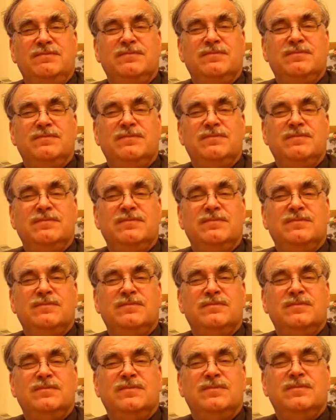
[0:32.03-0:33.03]

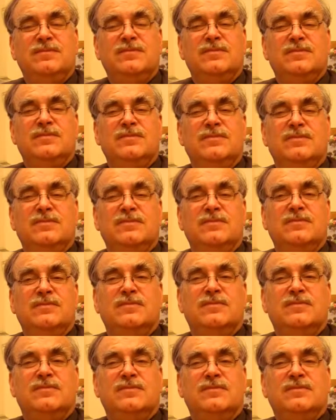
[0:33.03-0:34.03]

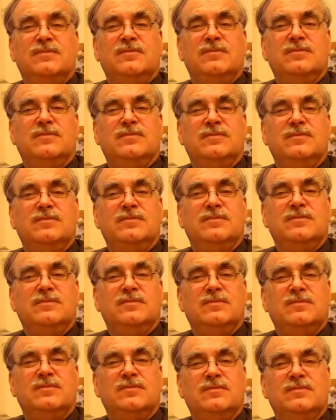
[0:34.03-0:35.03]

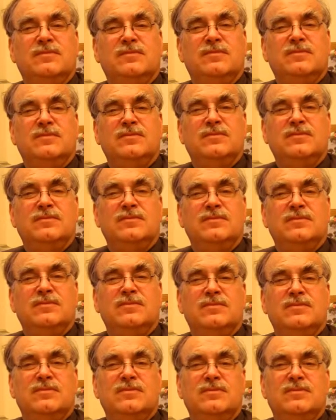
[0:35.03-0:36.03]

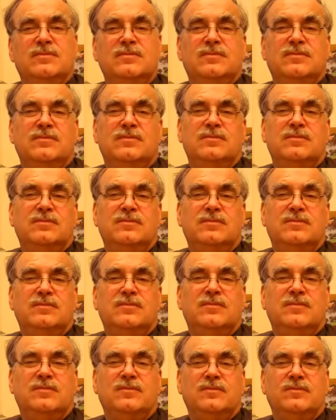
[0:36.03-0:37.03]

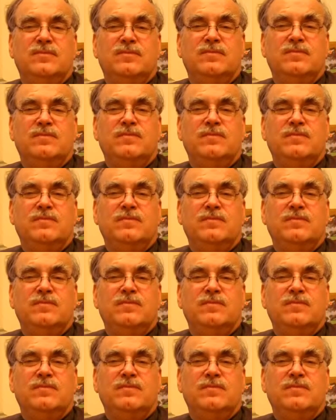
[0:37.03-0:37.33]
[no speech]